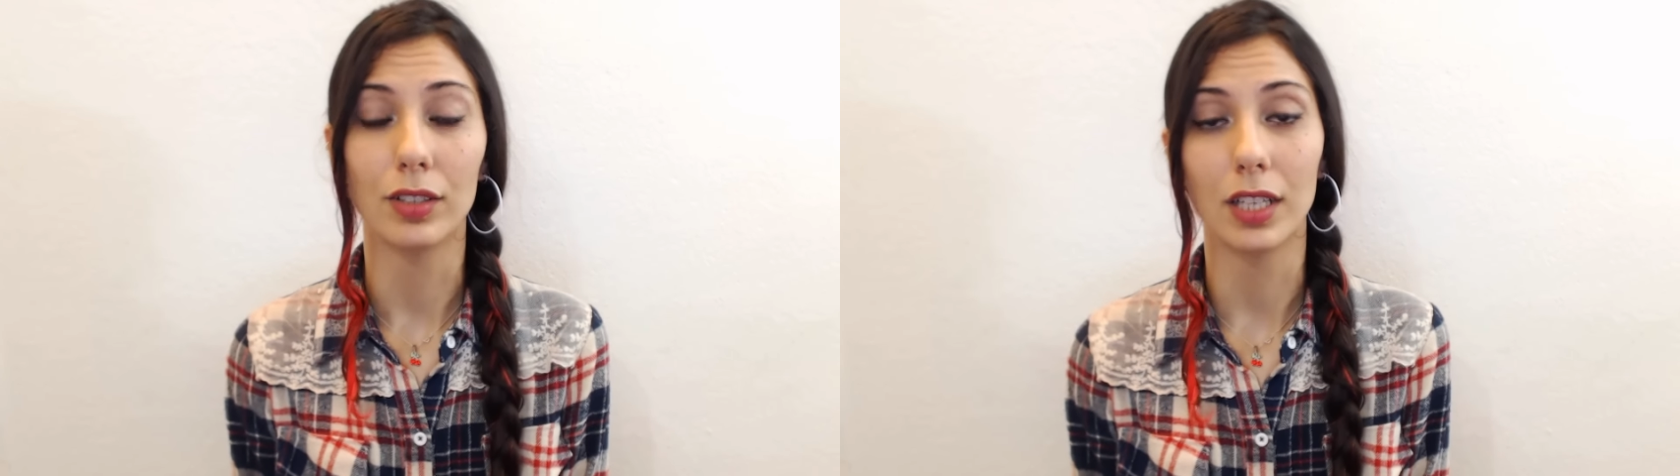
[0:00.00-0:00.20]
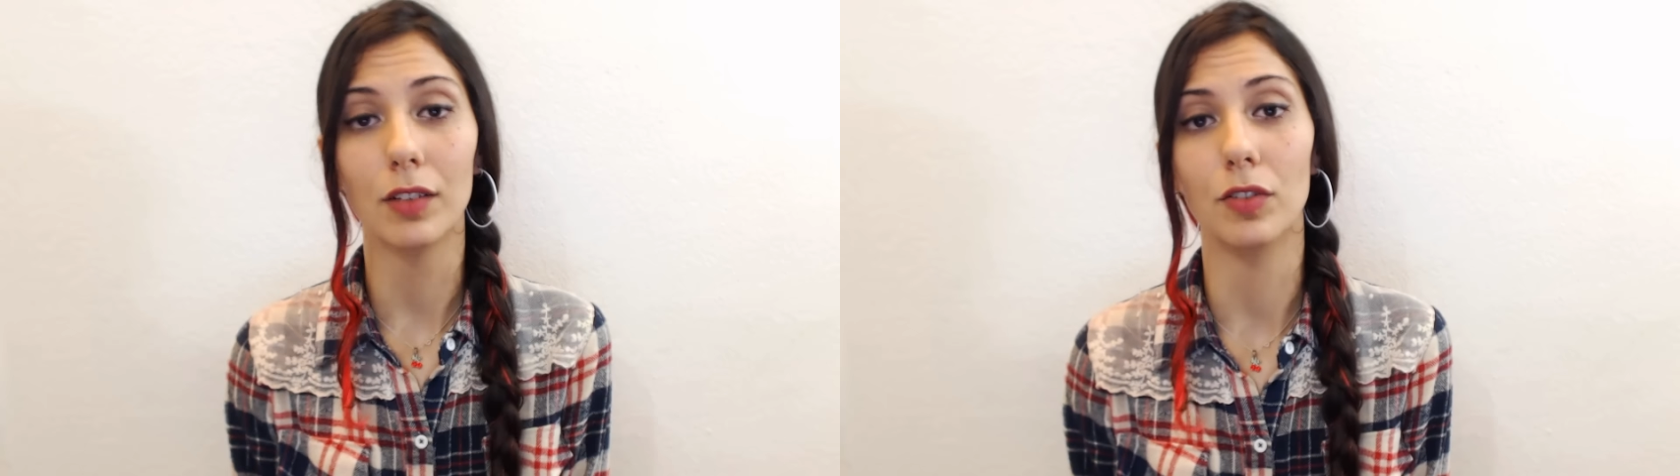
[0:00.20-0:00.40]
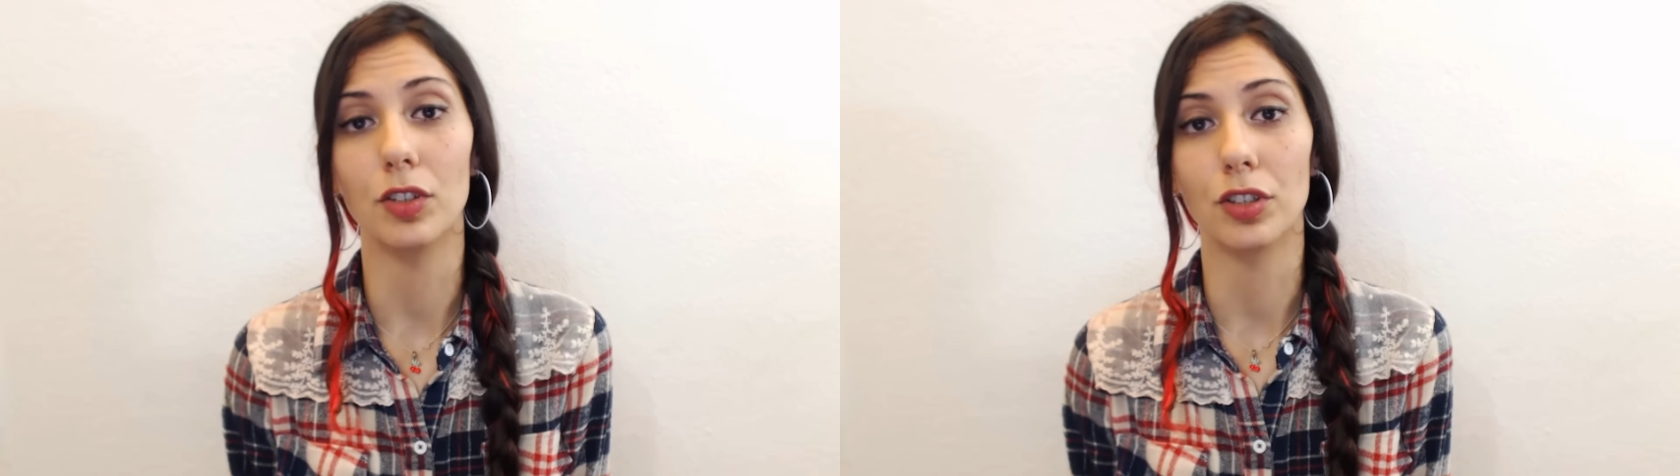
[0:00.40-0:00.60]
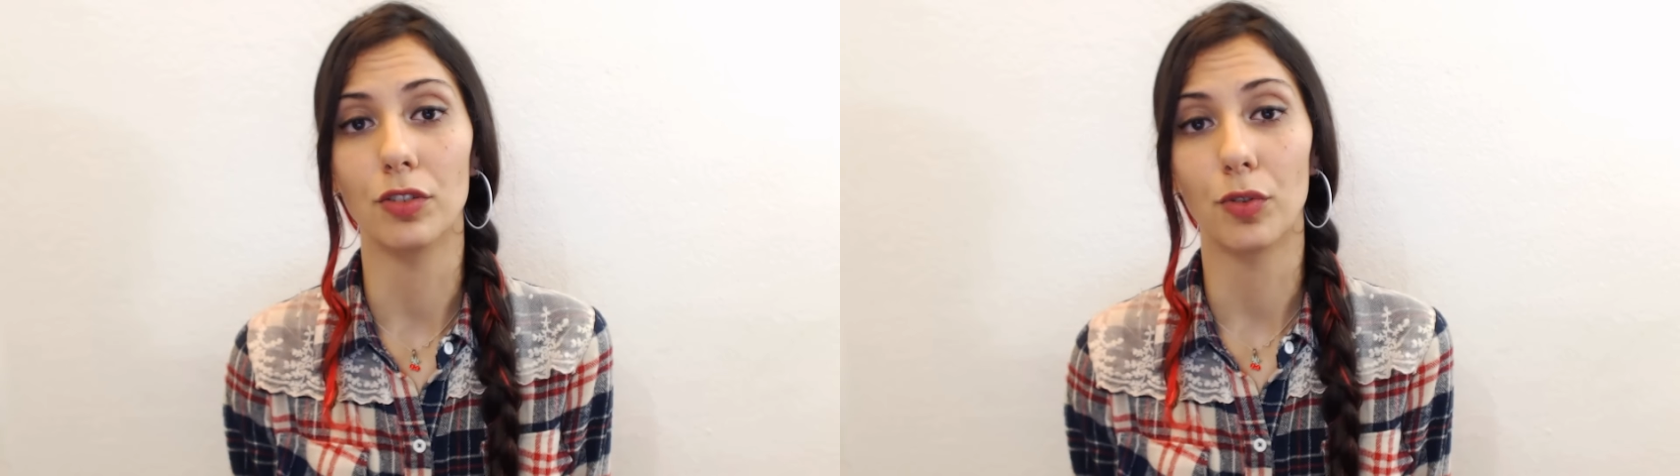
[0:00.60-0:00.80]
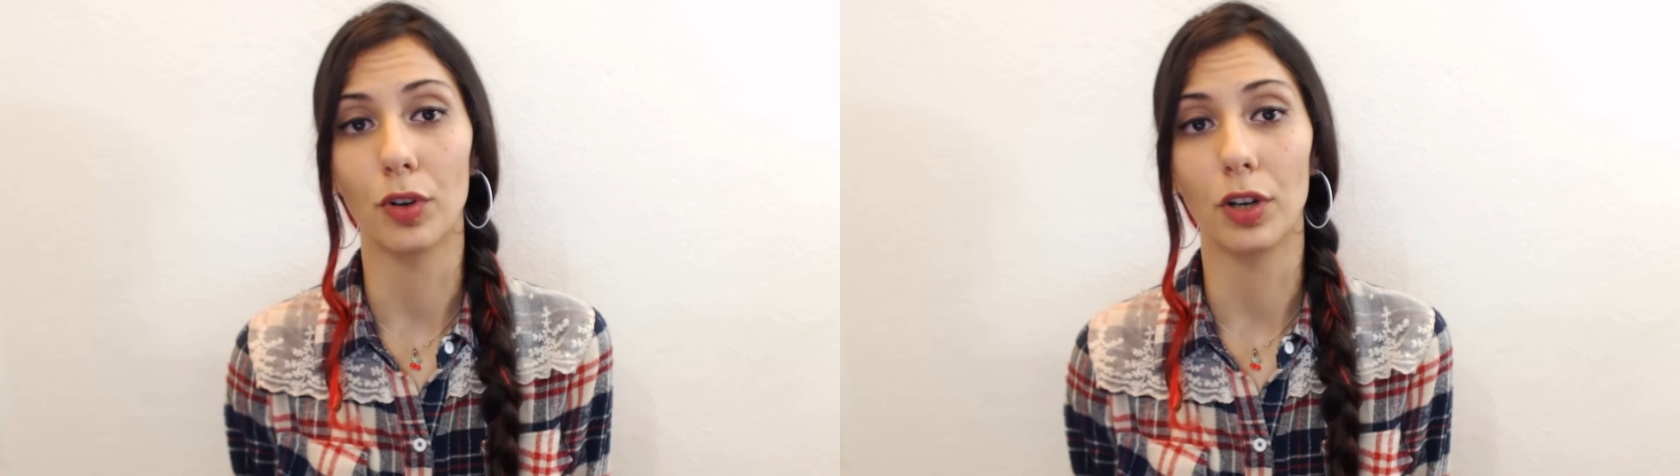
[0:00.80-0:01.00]
on
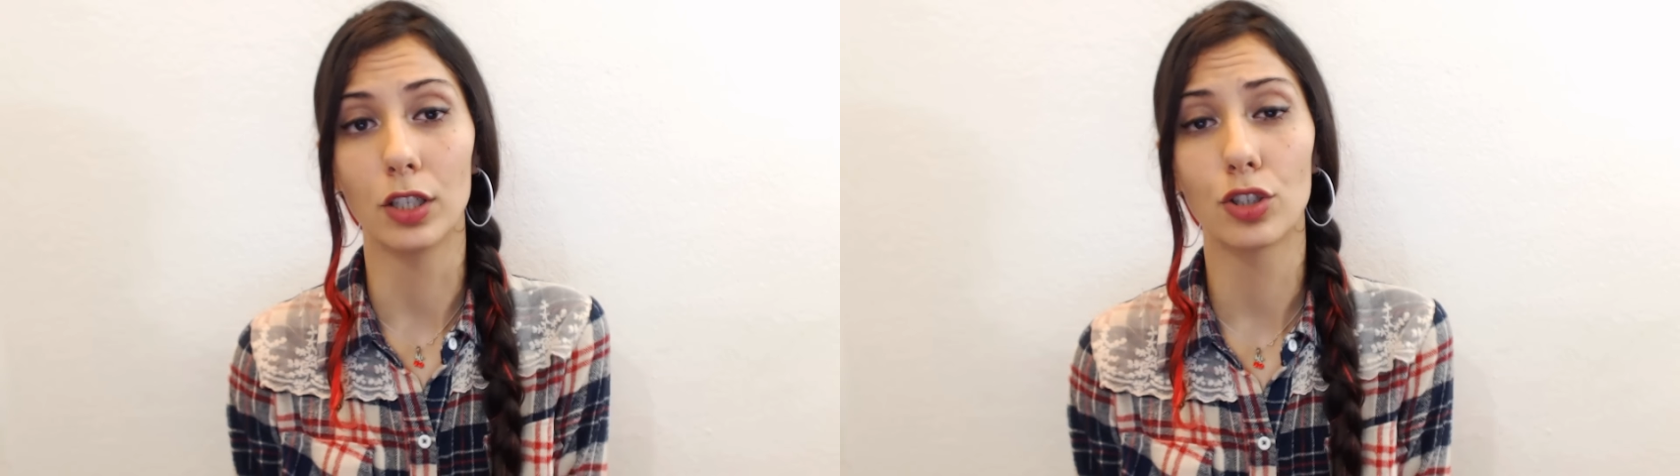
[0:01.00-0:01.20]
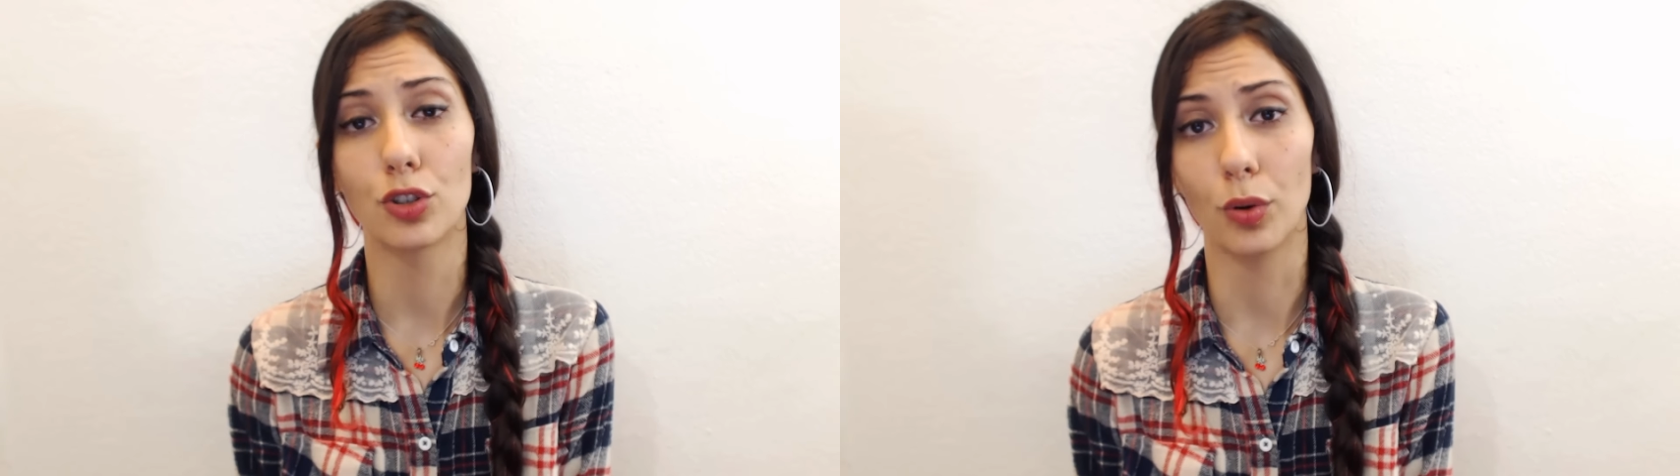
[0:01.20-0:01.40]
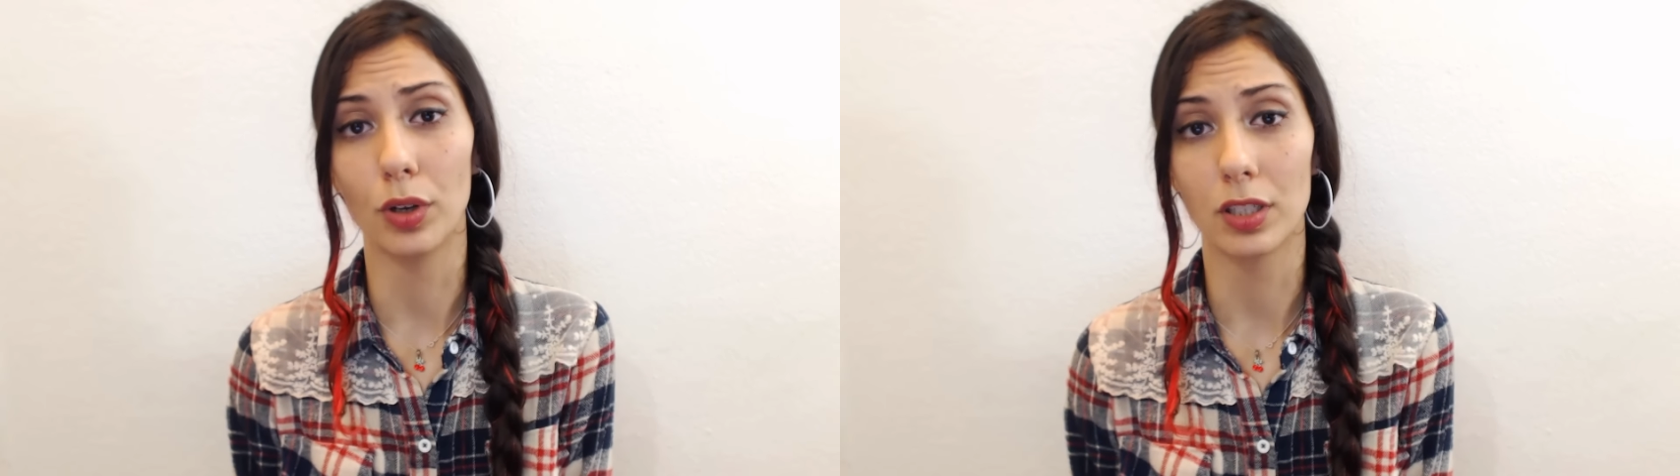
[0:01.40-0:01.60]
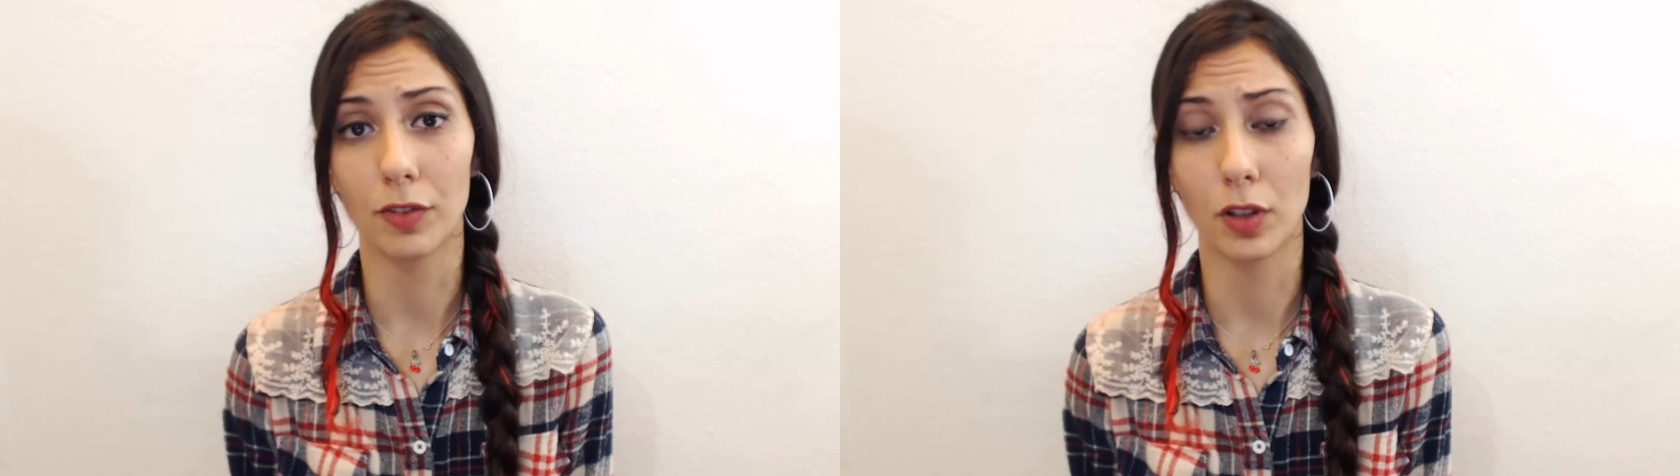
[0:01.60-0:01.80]
television for his choice